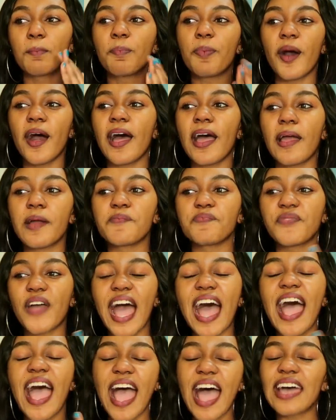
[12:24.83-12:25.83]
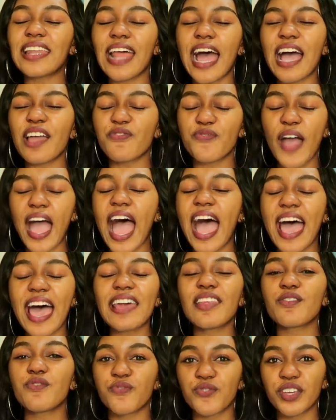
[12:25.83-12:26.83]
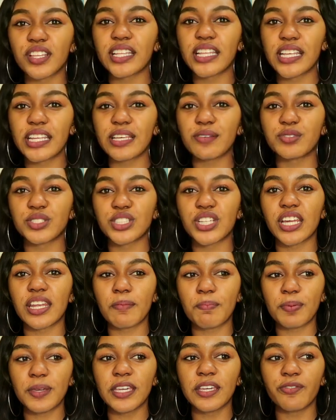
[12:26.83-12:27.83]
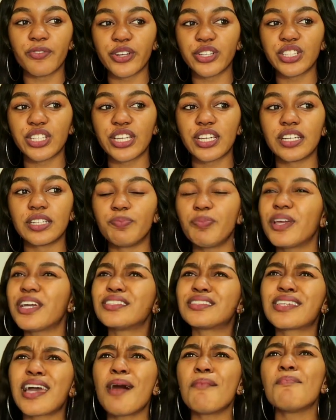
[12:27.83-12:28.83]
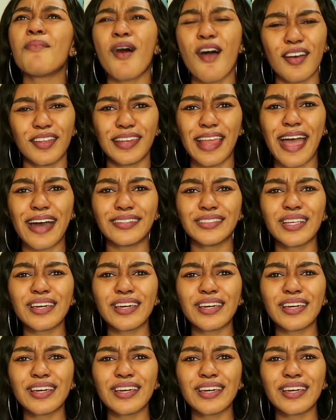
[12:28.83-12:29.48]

But I had a feeling it was gonna be really good, because come on now,